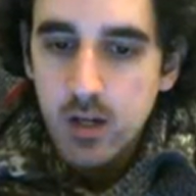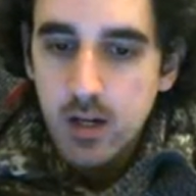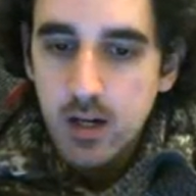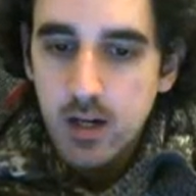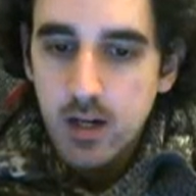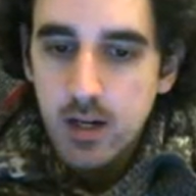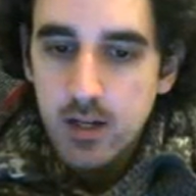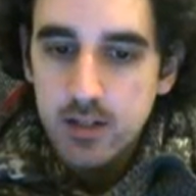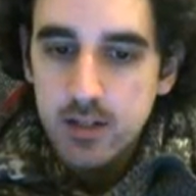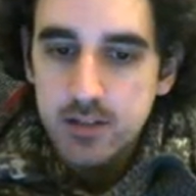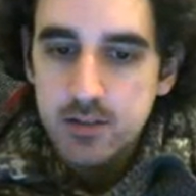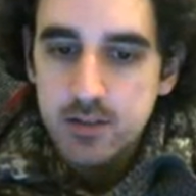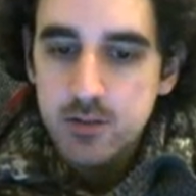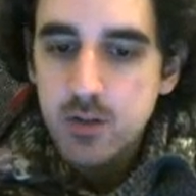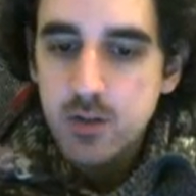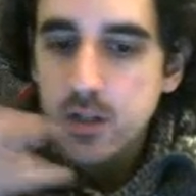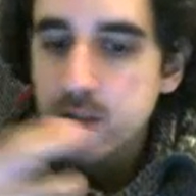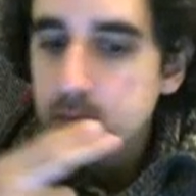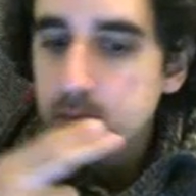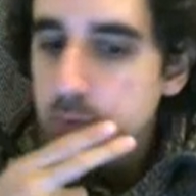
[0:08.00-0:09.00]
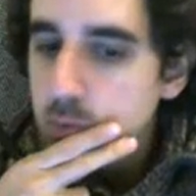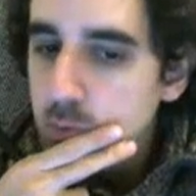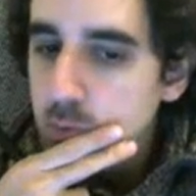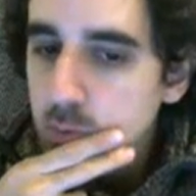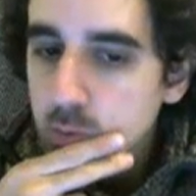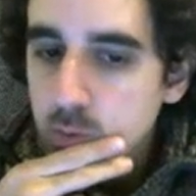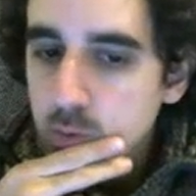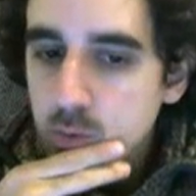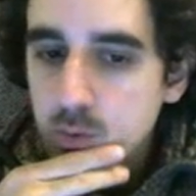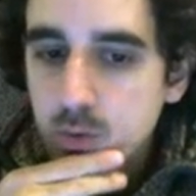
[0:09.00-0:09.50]
let's try
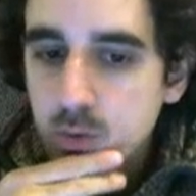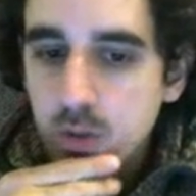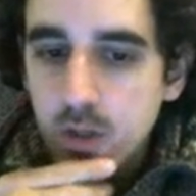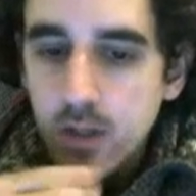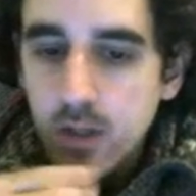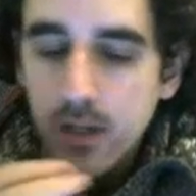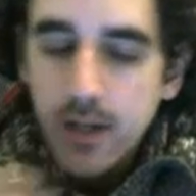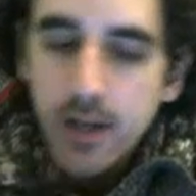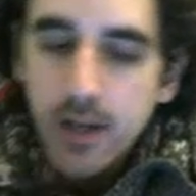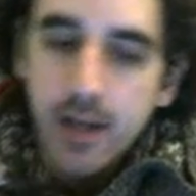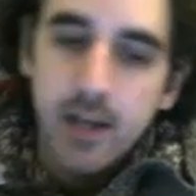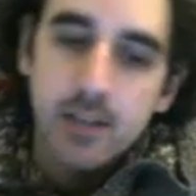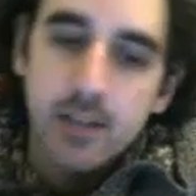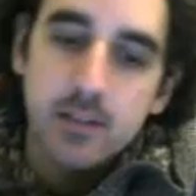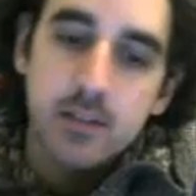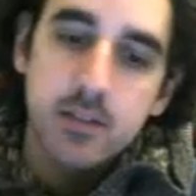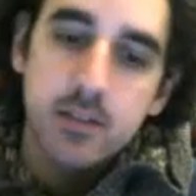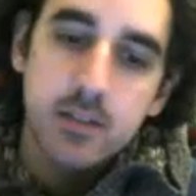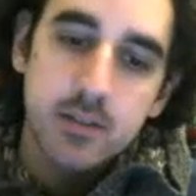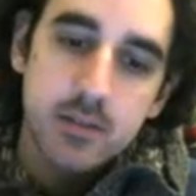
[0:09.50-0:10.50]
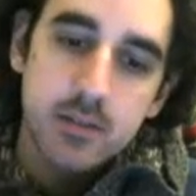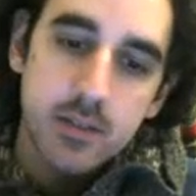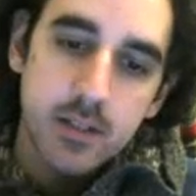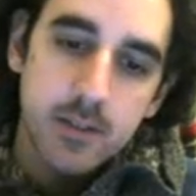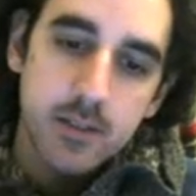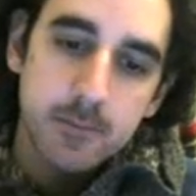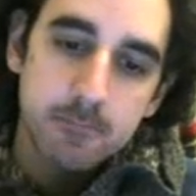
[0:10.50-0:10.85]
to add these